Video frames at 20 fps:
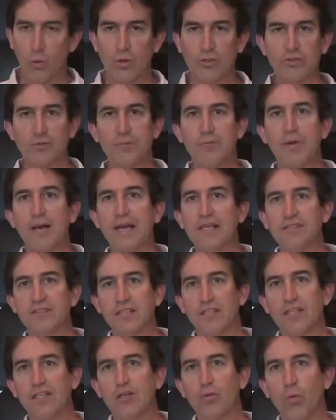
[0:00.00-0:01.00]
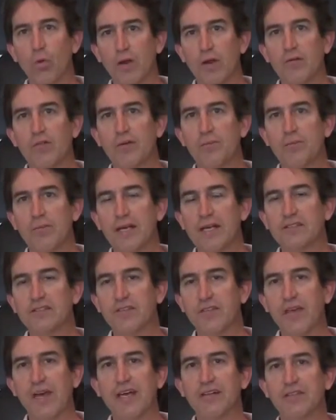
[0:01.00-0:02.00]
was basically one of the
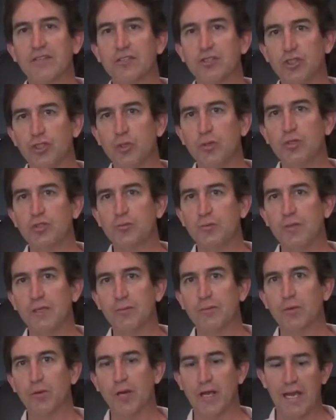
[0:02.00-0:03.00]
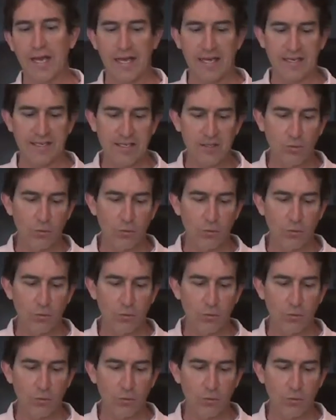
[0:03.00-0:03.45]
best that the Jewish people had.